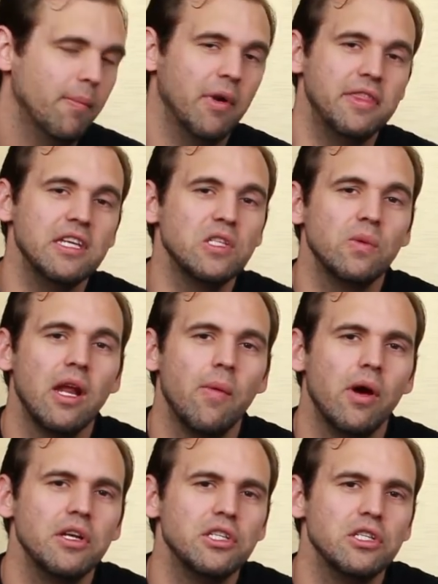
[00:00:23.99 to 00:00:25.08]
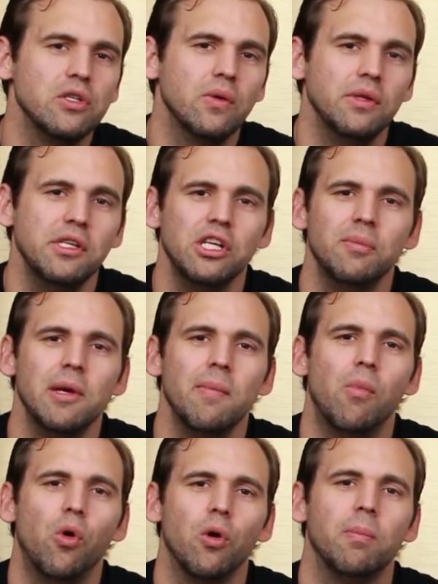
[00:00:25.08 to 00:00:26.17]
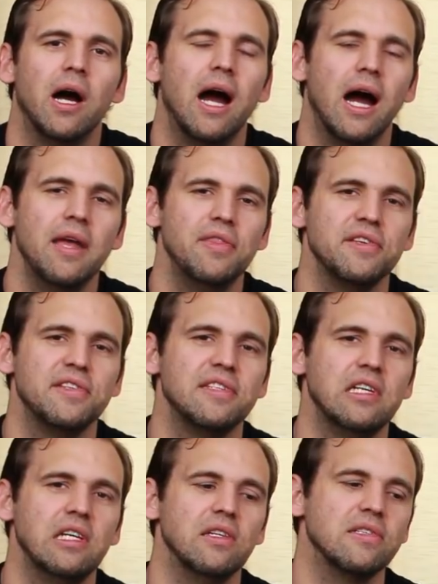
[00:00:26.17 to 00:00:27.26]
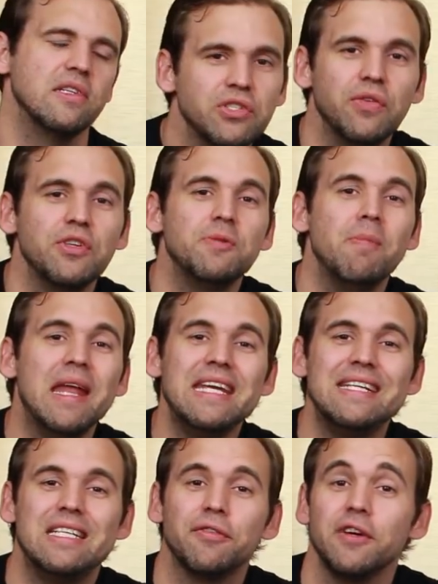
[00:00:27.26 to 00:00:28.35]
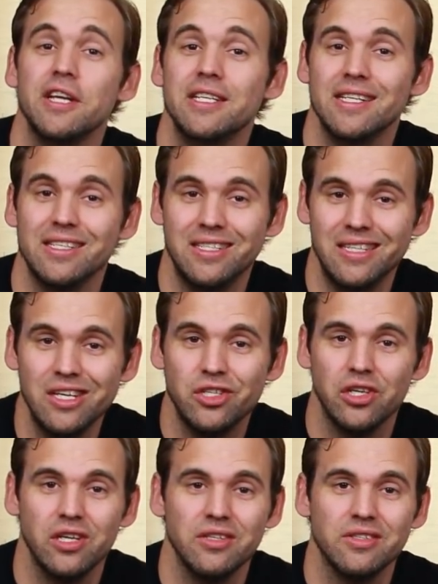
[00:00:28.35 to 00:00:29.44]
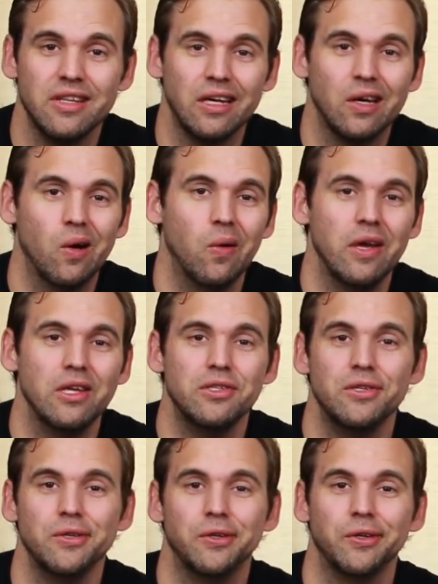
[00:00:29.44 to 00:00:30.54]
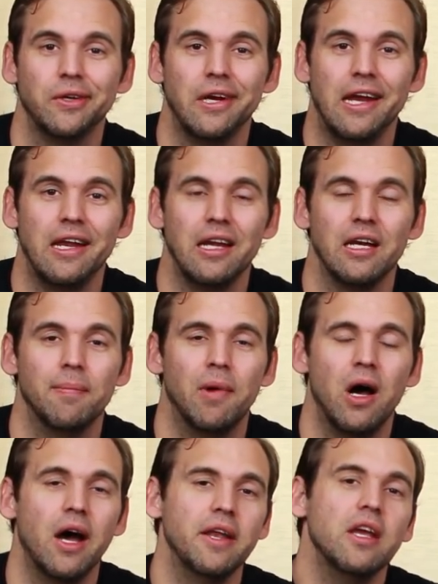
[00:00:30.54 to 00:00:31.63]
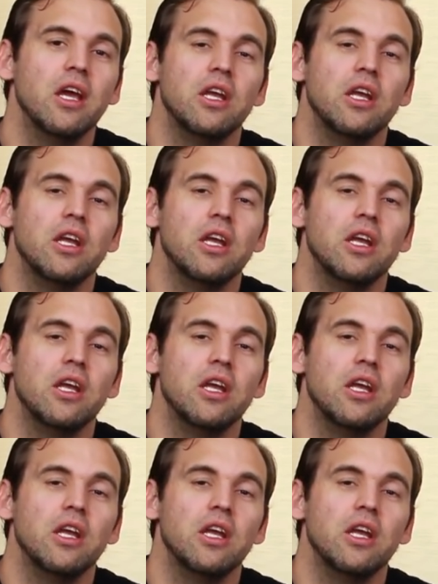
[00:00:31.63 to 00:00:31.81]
But this one I wanted to do a little bit more behind the scenes. So there's many different decisions that go into creating a mod.